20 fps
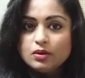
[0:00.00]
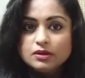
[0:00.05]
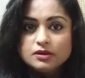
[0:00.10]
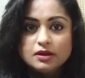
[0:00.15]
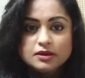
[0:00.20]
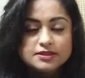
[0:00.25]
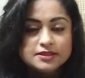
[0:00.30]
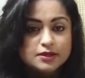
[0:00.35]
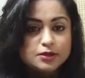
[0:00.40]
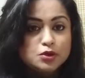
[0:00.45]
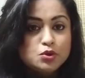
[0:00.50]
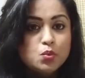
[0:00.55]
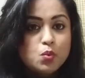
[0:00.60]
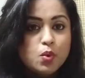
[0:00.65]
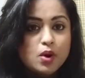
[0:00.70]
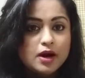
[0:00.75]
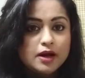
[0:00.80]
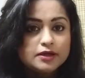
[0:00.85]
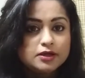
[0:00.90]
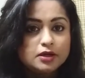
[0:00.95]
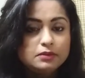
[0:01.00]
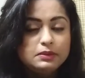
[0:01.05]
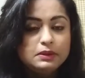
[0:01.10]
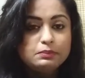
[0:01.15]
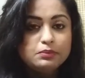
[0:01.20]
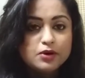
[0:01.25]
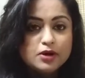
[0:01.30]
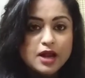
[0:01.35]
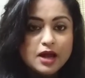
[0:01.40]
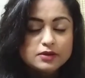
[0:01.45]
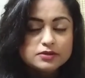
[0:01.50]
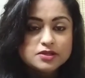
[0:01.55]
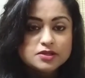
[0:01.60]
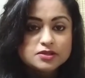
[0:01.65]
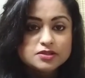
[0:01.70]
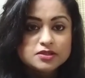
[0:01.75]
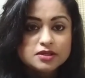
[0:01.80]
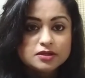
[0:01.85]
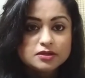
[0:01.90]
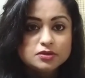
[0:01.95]
A certain word could be pronounced a
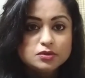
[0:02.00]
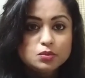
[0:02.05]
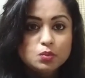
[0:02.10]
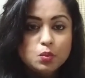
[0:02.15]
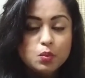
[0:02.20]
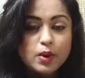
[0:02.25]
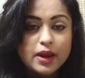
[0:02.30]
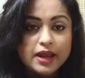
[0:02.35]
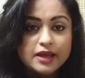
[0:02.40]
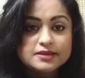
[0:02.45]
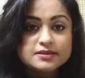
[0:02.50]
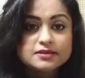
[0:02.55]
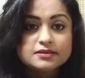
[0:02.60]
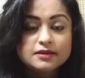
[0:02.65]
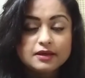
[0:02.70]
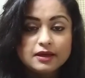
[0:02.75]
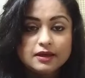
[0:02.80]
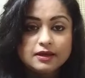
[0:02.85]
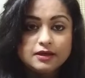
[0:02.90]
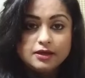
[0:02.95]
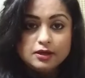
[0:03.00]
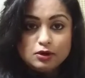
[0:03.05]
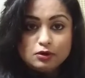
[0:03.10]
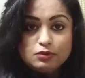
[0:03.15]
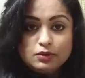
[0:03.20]
certain way, in